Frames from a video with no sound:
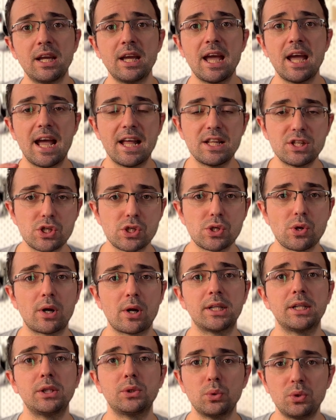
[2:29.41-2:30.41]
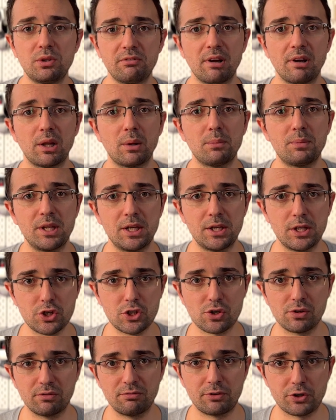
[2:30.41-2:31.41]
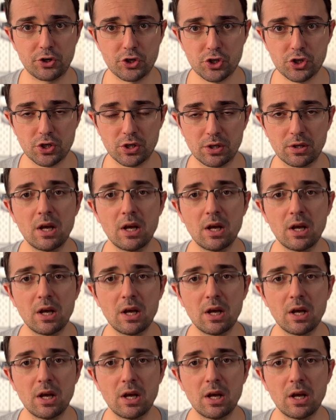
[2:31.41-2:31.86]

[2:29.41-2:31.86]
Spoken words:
and started to develop the initial version.